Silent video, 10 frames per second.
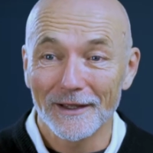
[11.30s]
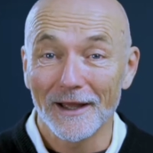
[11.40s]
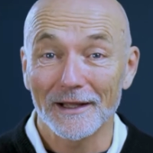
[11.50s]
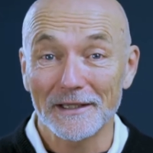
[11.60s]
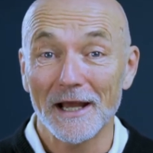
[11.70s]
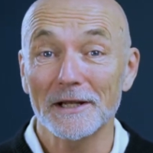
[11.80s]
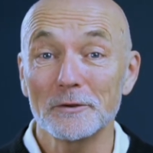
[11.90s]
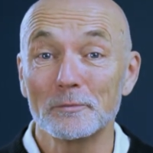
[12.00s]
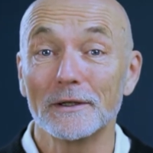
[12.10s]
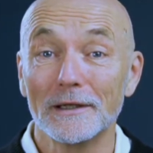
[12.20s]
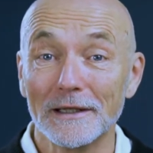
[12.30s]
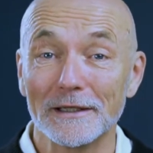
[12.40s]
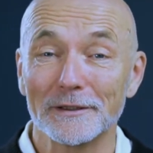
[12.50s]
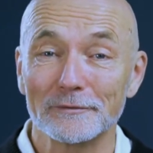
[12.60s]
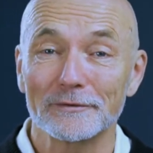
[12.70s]
And can you
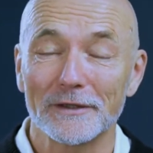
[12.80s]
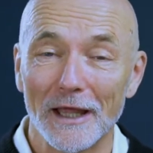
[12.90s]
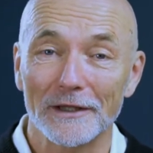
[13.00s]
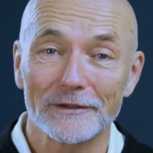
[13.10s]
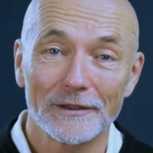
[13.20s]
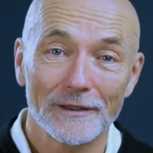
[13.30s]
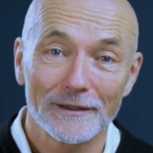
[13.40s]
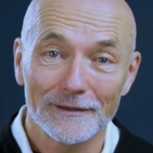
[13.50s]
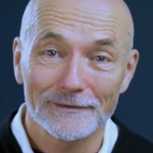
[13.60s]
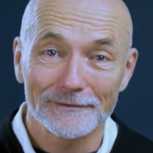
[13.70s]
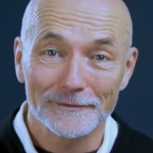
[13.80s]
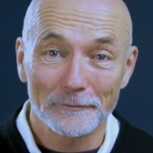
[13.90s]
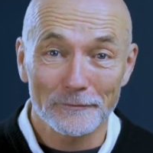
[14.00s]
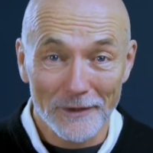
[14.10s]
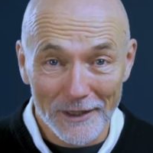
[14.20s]
believe that
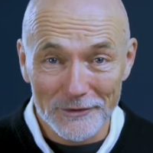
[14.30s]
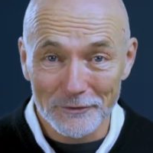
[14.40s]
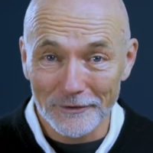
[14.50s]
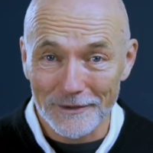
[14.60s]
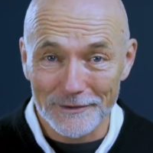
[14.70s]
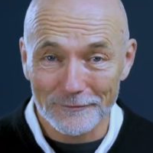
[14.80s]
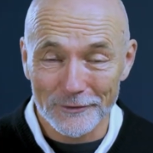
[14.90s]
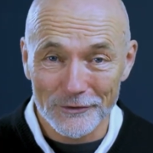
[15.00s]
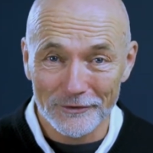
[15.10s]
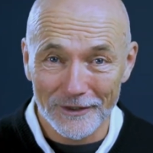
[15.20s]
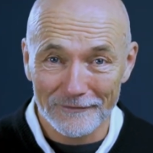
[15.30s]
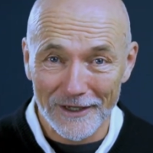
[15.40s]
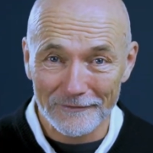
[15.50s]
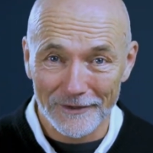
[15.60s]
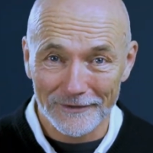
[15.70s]
next Sunday is the first Sunday of
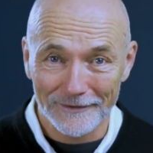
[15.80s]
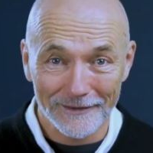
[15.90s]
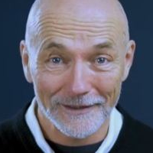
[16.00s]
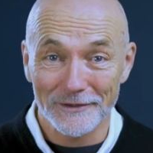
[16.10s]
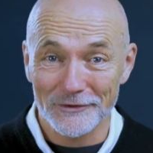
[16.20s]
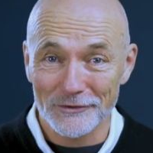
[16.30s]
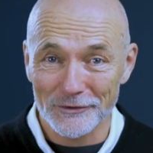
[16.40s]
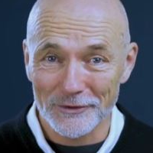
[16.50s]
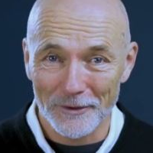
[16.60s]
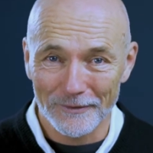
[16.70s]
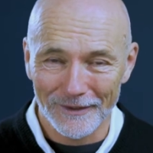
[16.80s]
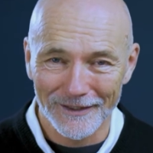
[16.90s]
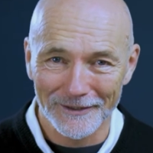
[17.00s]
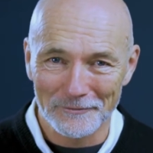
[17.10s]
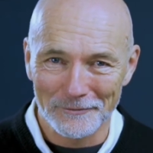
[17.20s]
Advent? It is just going
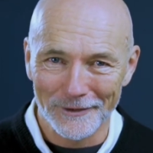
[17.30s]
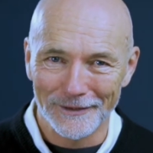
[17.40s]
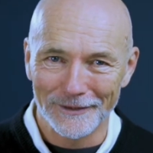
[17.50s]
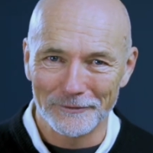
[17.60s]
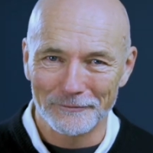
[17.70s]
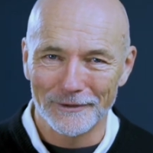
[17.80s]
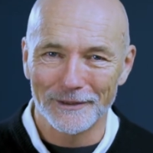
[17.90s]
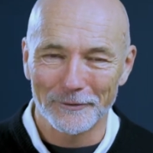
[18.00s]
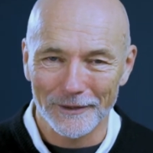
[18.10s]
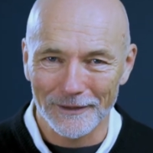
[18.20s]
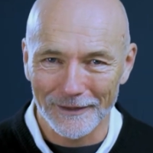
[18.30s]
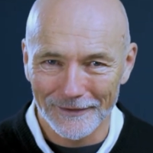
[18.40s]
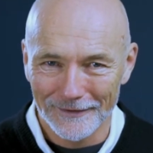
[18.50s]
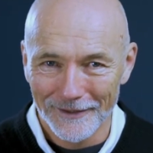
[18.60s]
in really, really quickly.